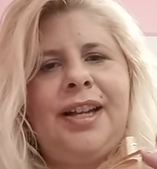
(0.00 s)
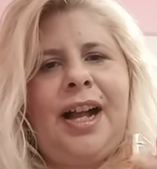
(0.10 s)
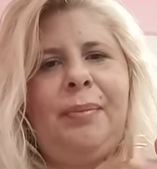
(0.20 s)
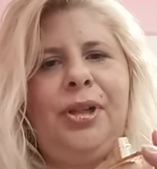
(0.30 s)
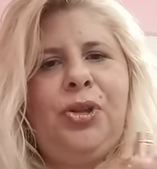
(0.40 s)

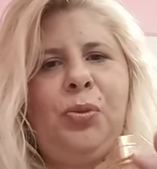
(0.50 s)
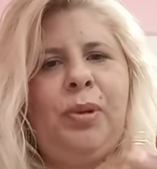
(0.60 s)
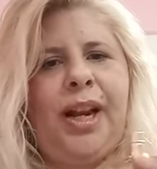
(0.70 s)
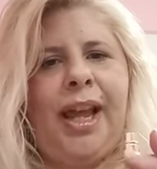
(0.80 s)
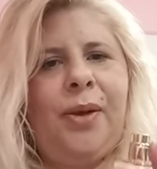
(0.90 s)
coming to
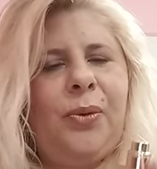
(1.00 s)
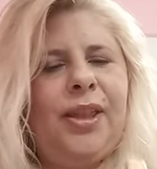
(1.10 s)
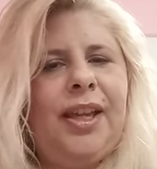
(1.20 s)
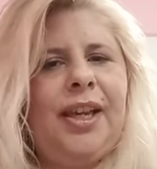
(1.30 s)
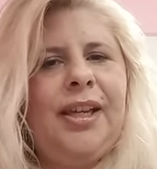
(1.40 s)
play
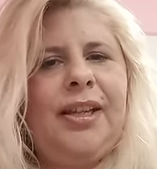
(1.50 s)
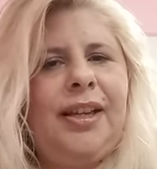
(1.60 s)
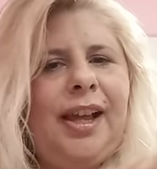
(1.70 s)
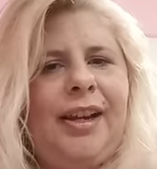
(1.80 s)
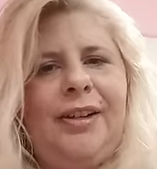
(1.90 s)
with
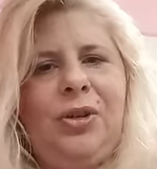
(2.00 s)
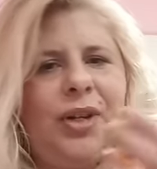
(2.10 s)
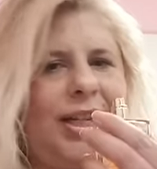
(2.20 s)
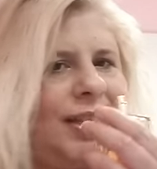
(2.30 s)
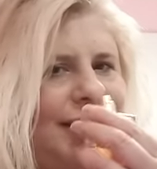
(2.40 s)
it, and you
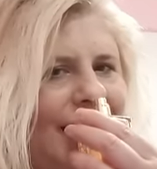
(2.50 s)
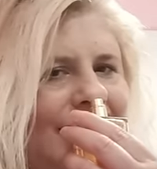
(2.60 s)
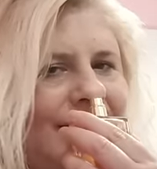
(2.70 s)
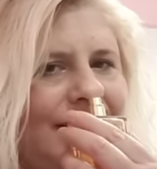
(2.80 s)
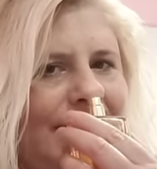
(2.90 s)
can
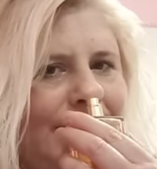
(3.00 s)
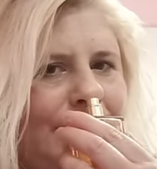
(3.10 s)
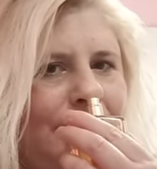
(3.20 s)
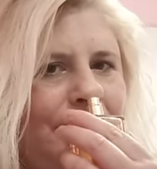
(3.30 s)
sense it.